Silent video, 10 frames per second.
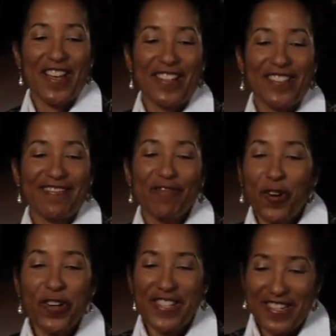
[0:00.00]
uh,
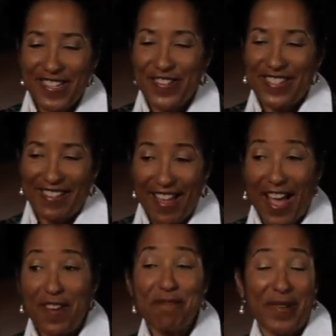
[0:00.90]
words that are used a
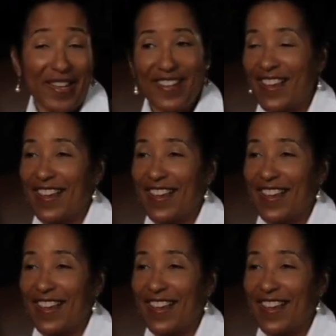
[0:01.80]
lot, but